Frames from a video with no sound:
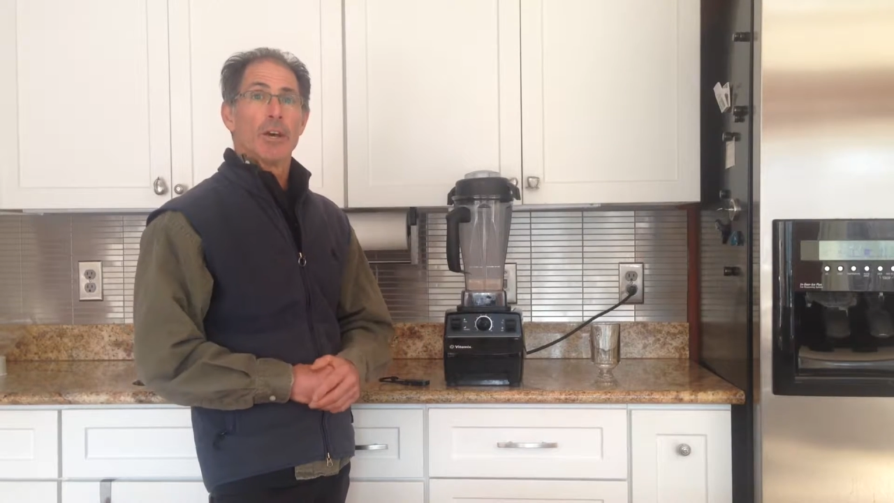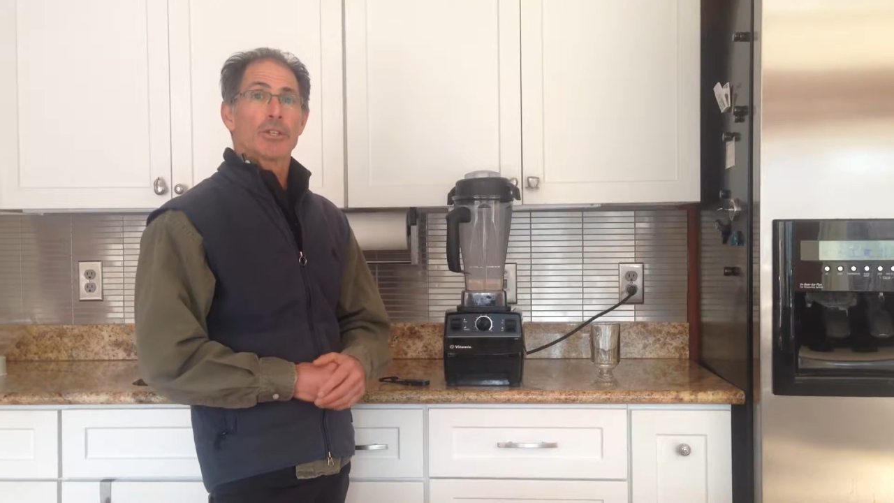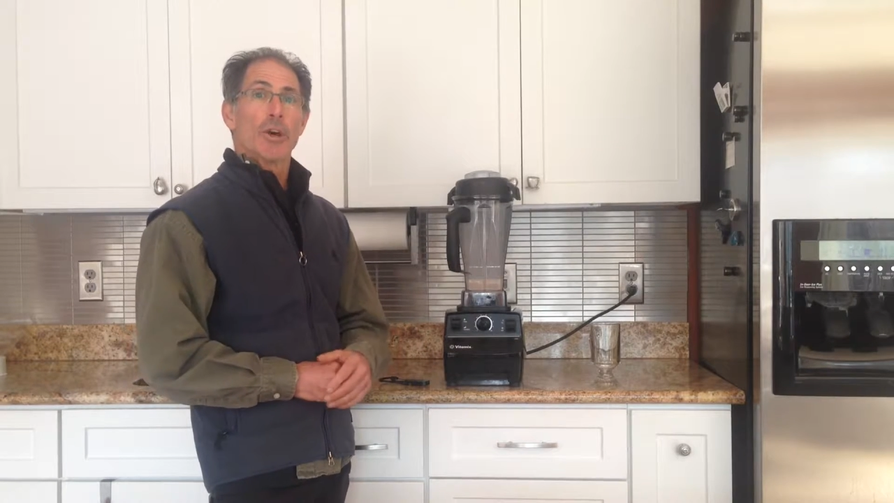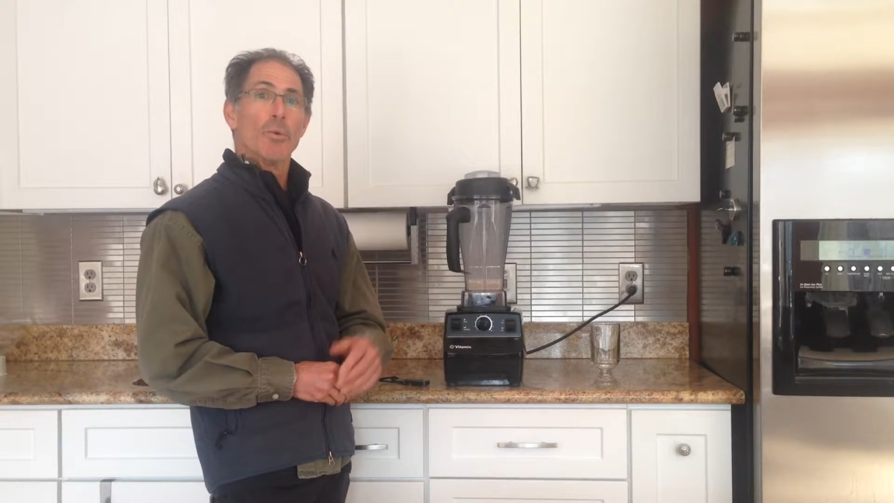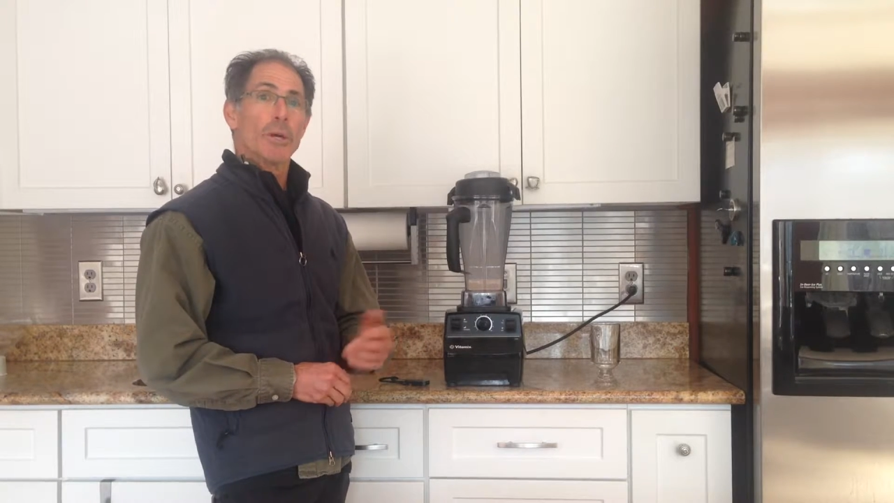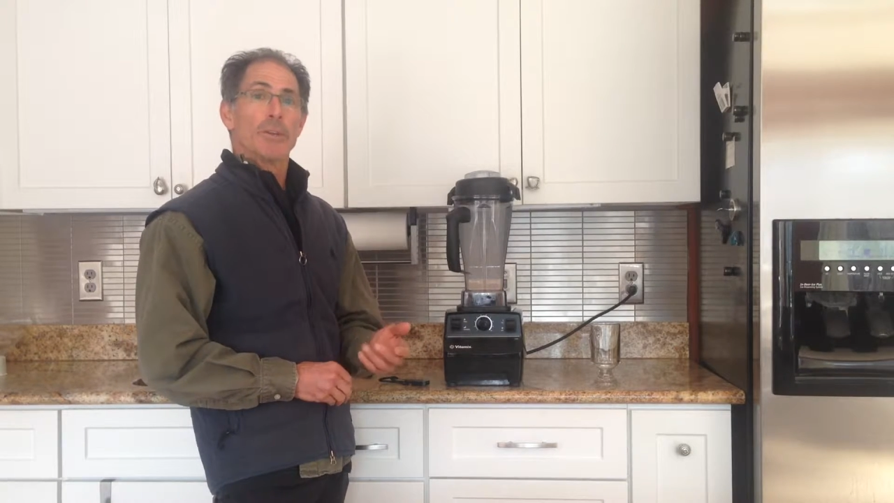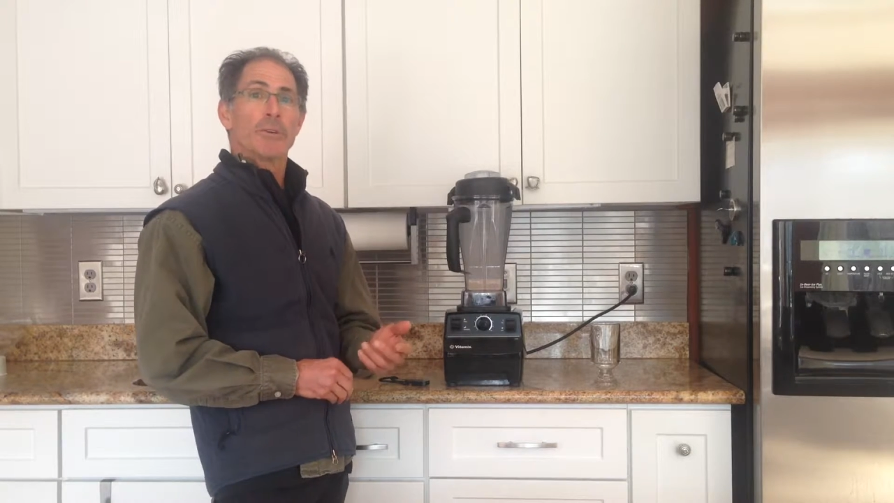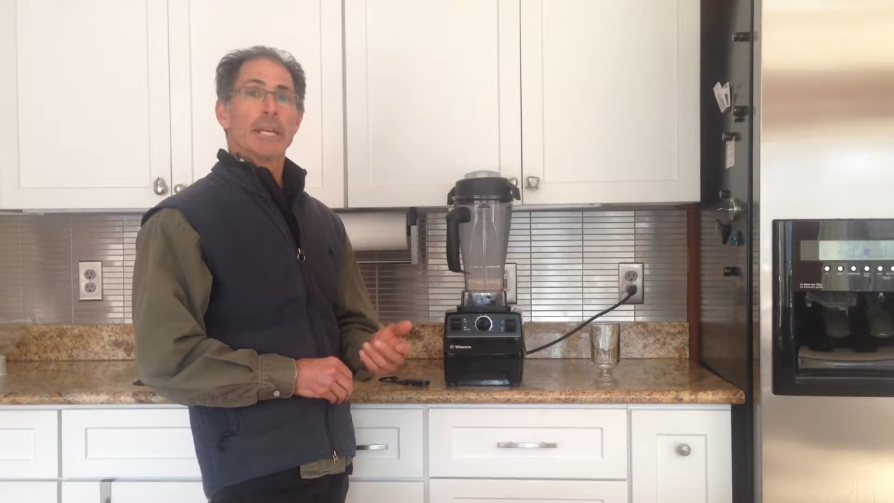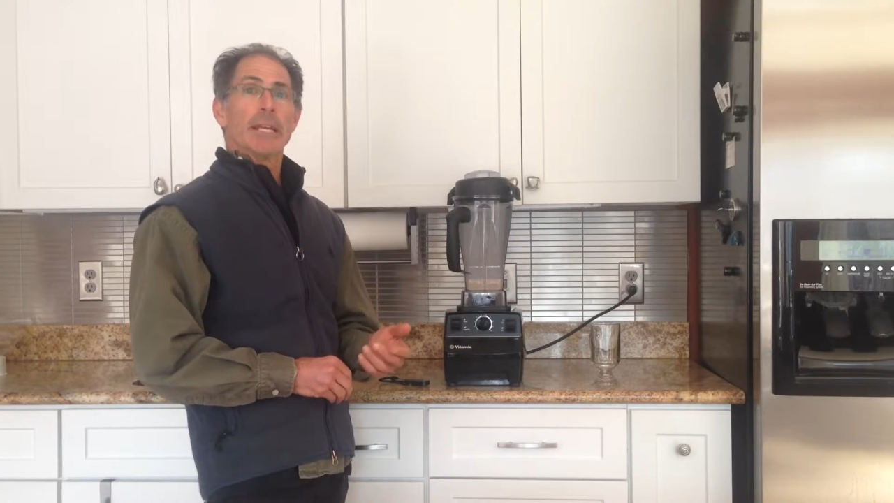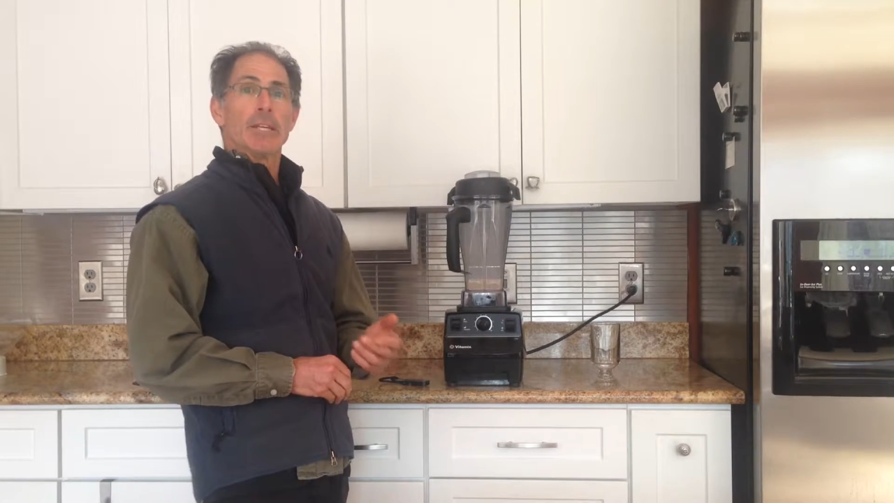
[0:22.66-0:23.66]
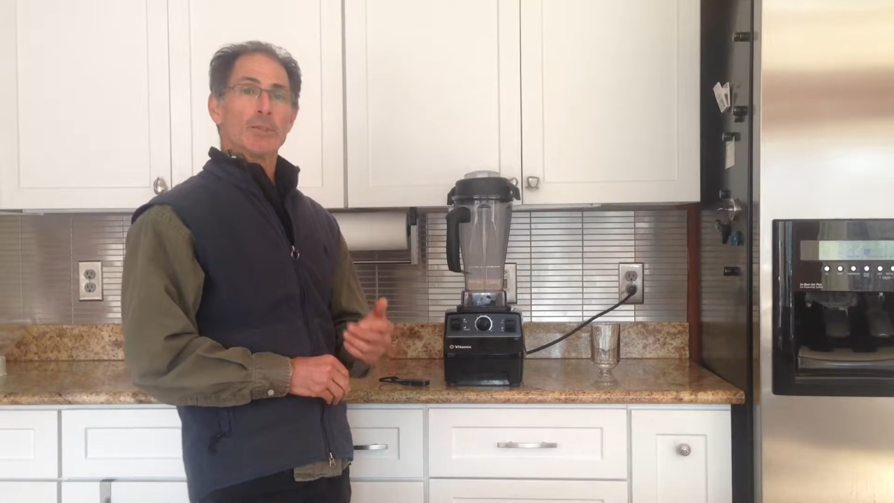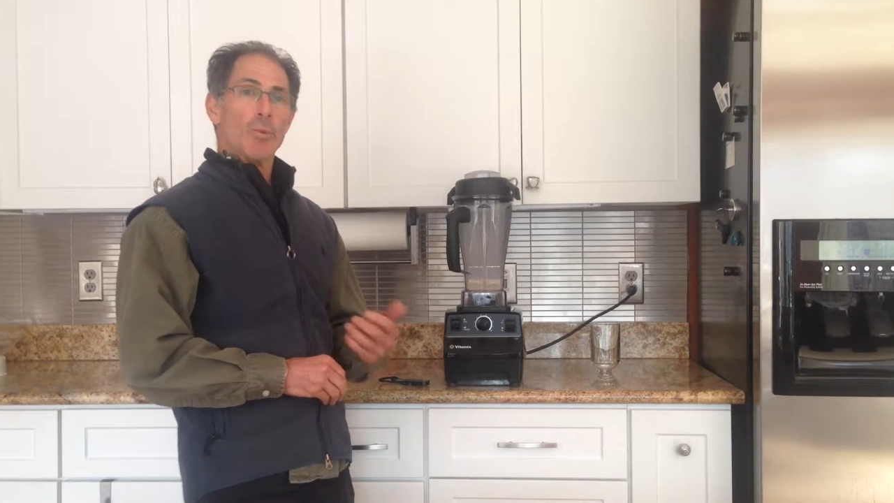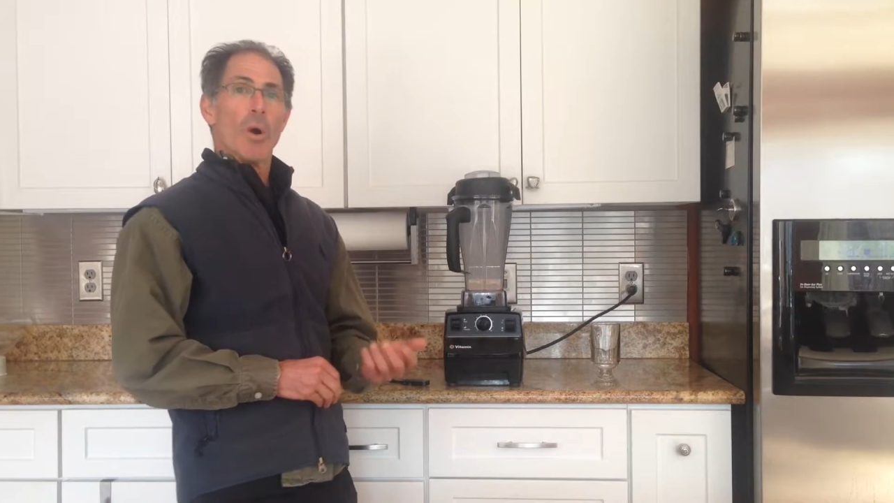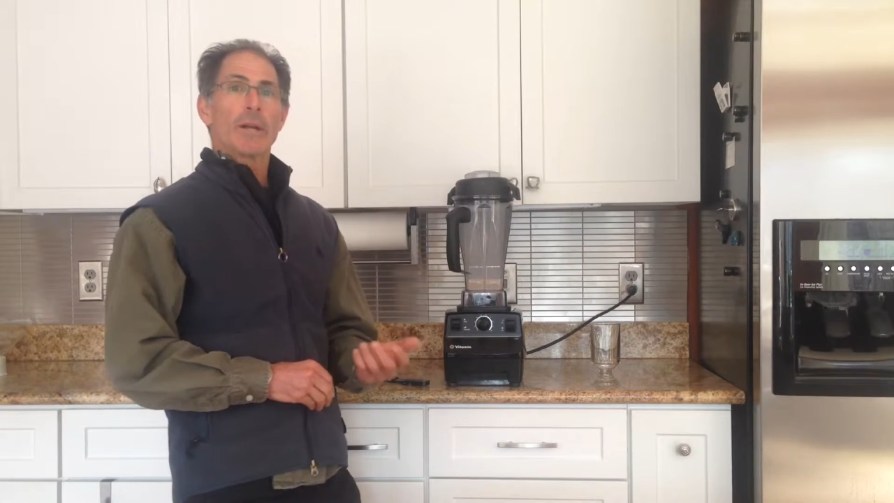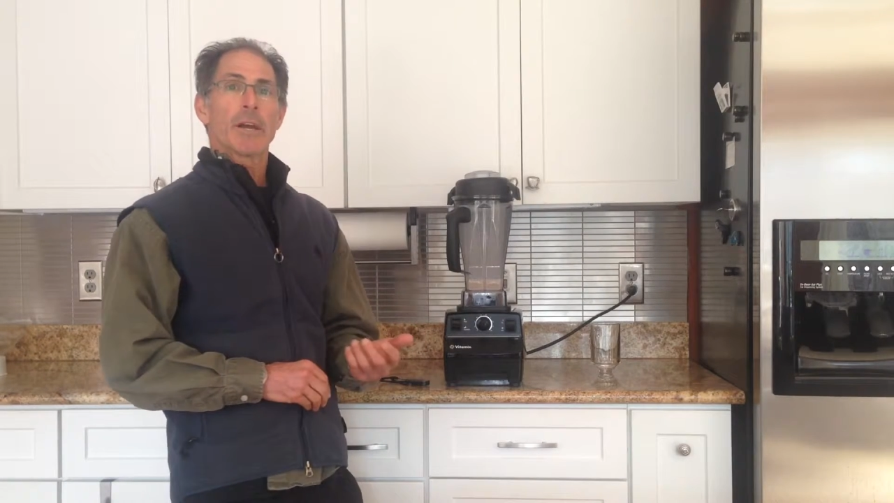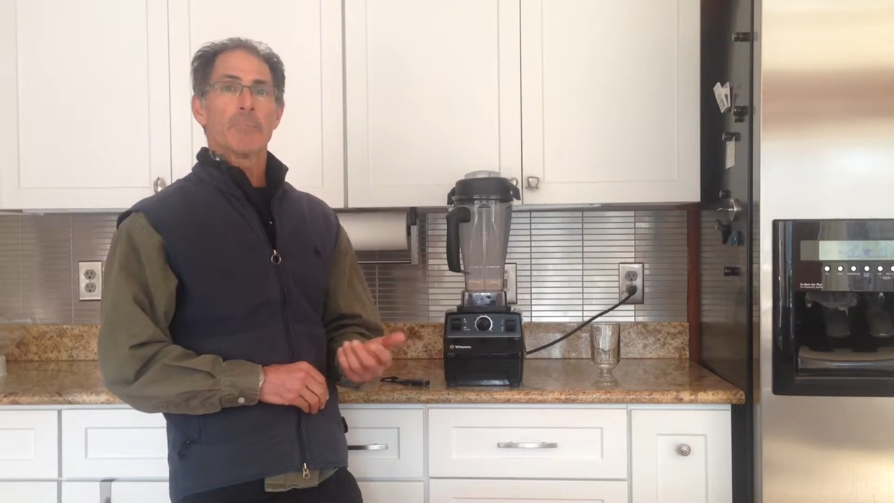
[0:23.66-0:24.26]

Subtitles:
So what you'll need is 1